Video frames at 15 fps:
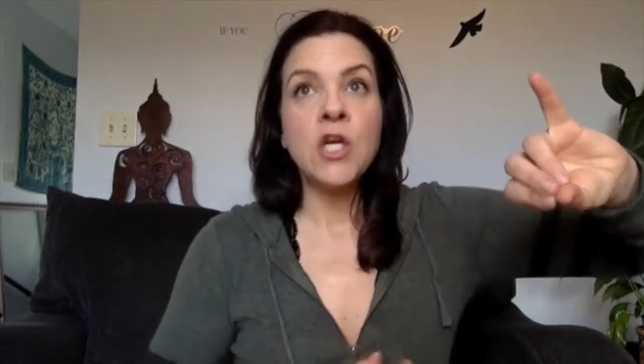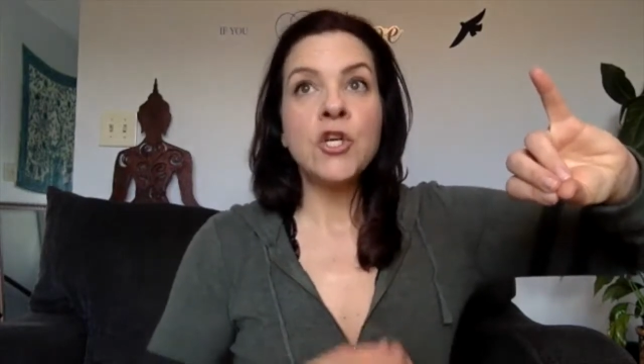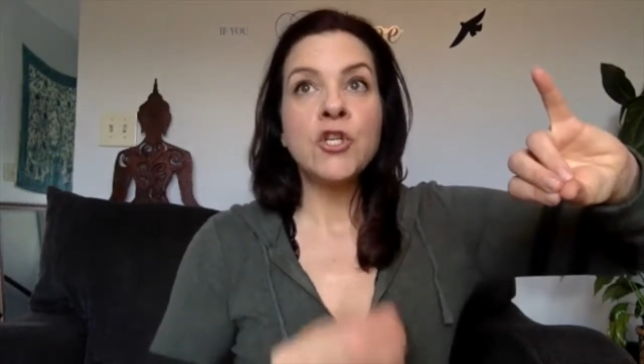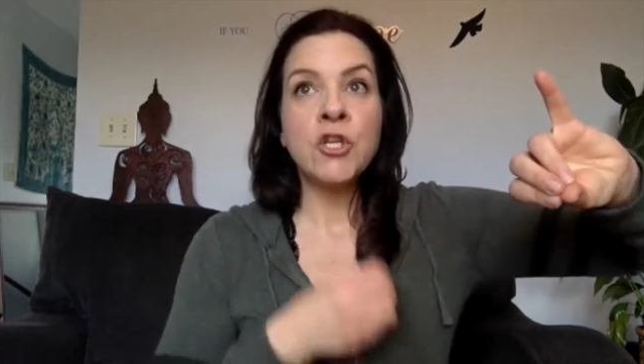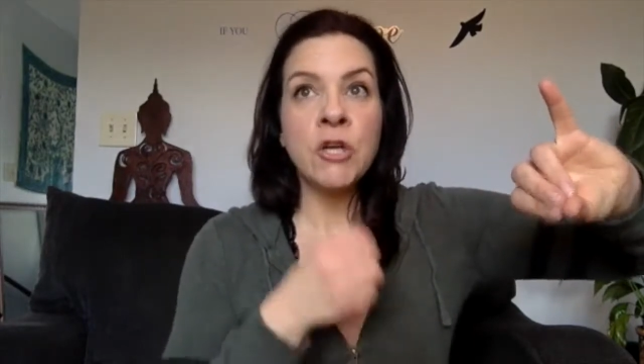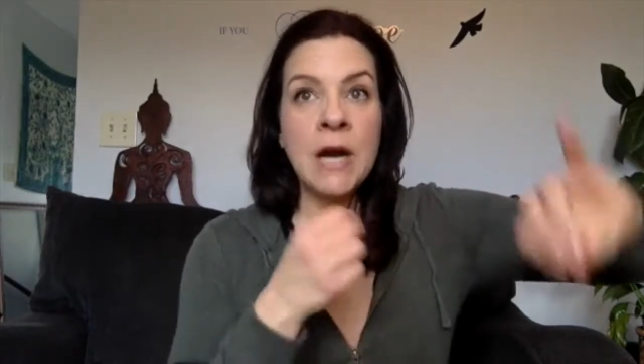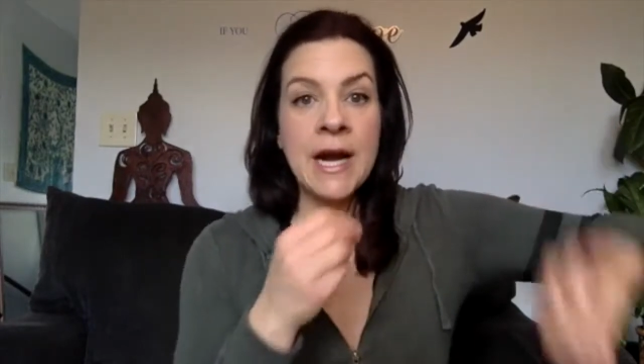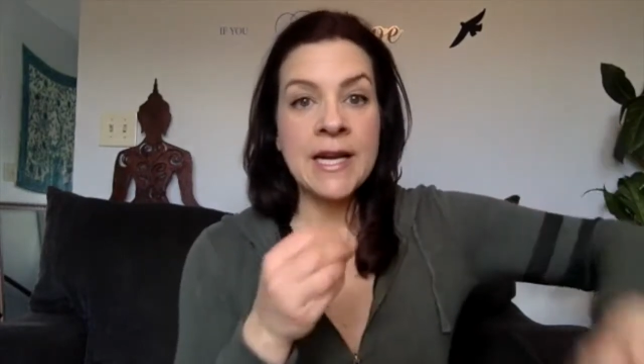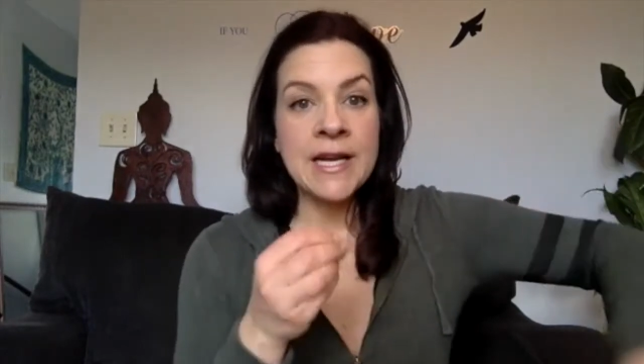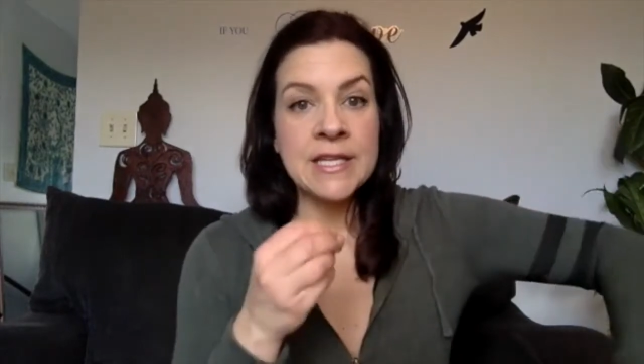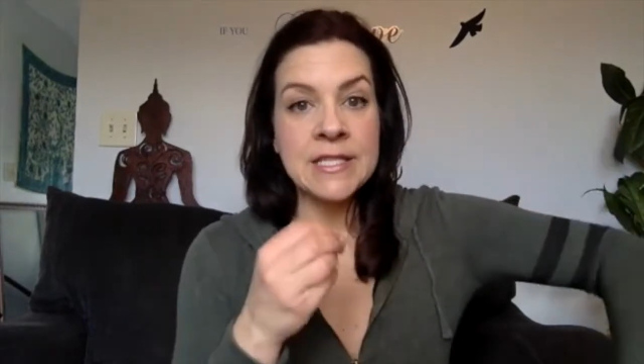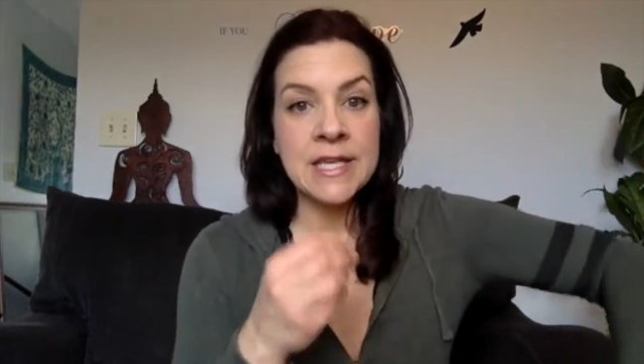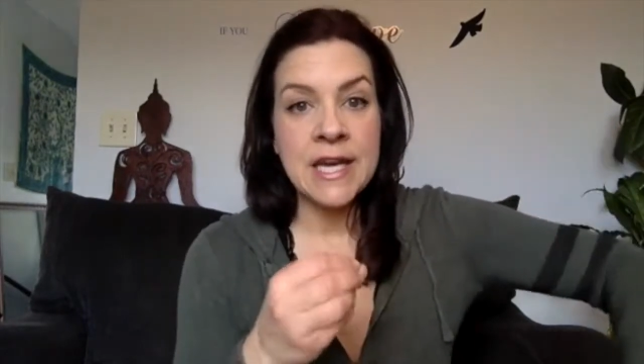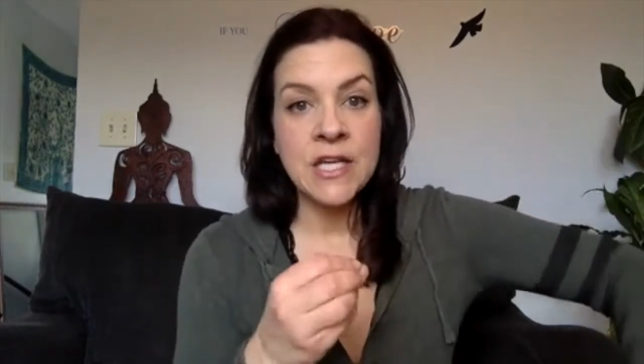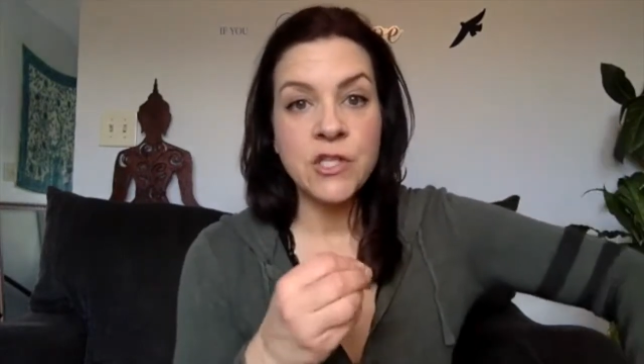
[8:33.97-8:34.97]
Try not
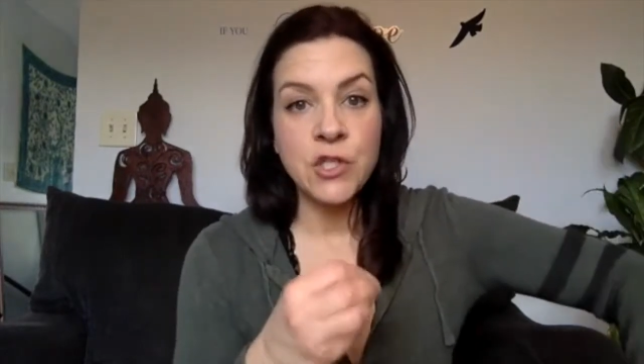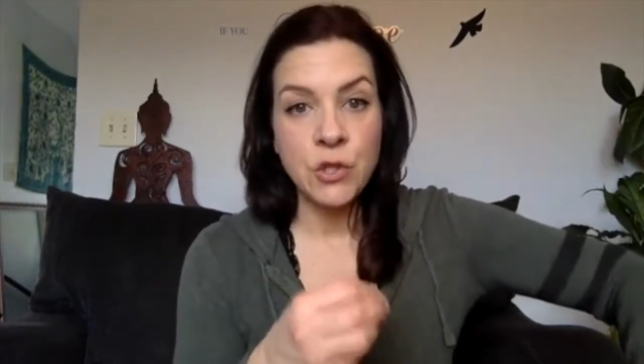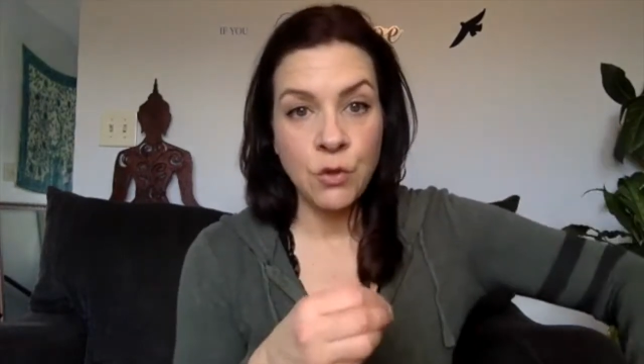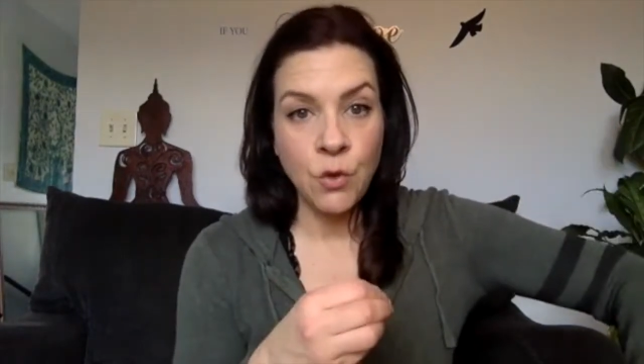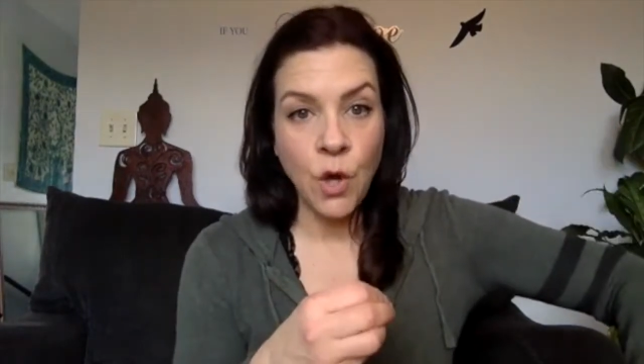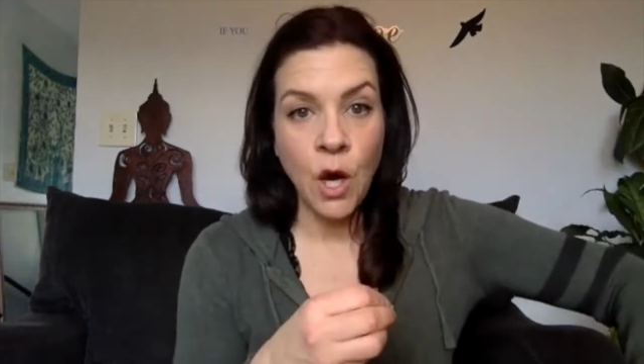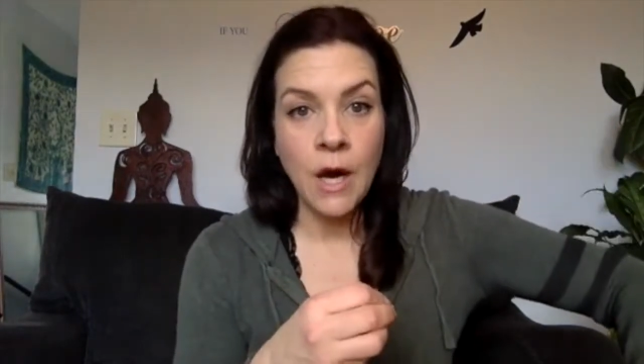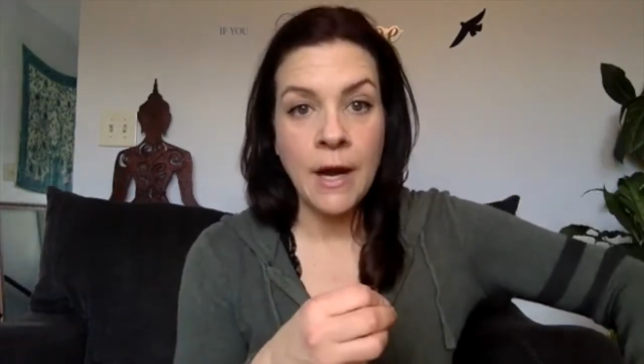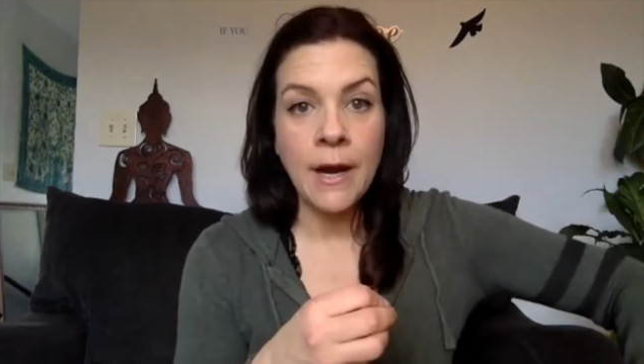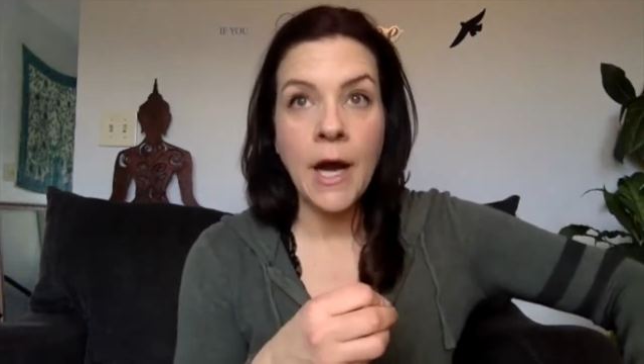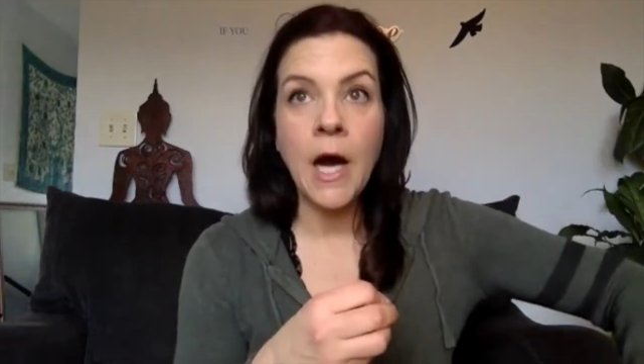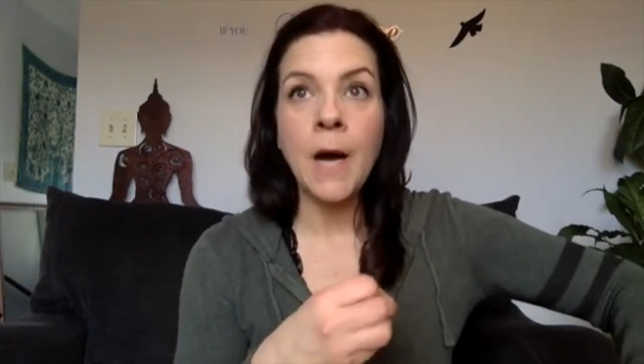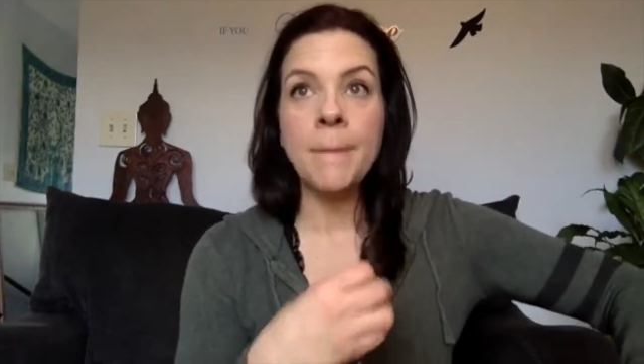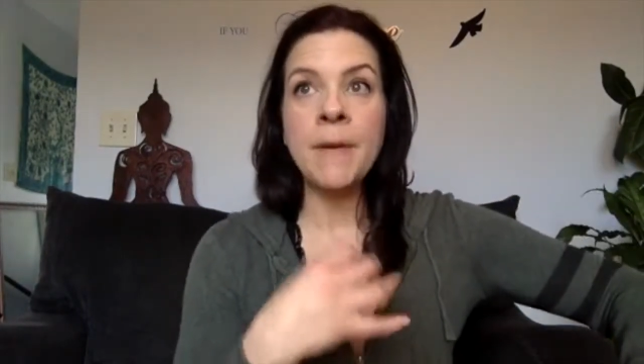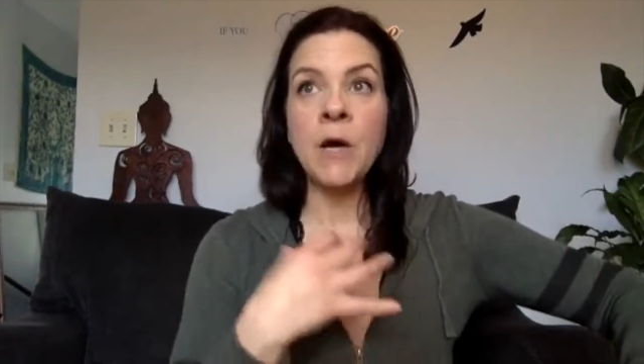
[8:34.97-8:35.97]
to get too caught up